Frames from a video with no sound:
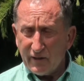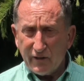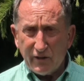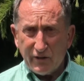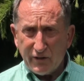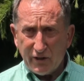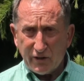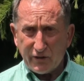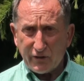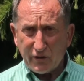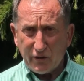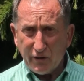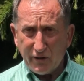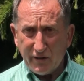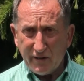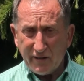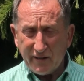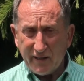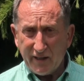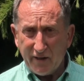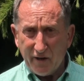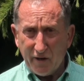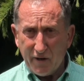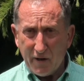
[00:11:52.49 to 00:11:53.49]
You just
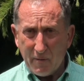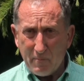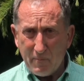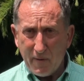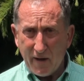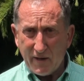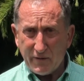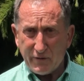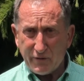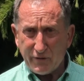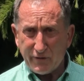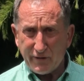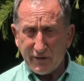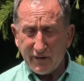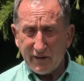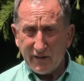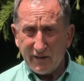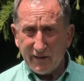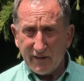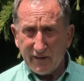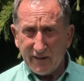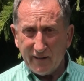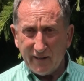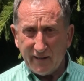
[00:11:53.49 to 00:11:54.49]
couldn't get on a bus
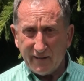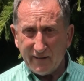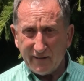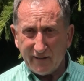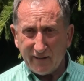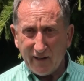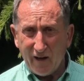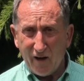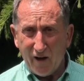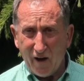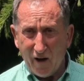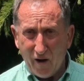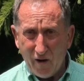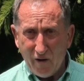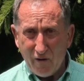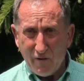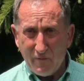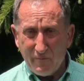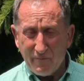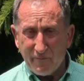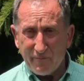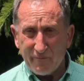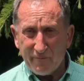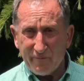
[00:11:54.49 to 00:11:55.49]
and go
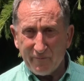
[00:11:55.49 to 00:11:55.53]
home.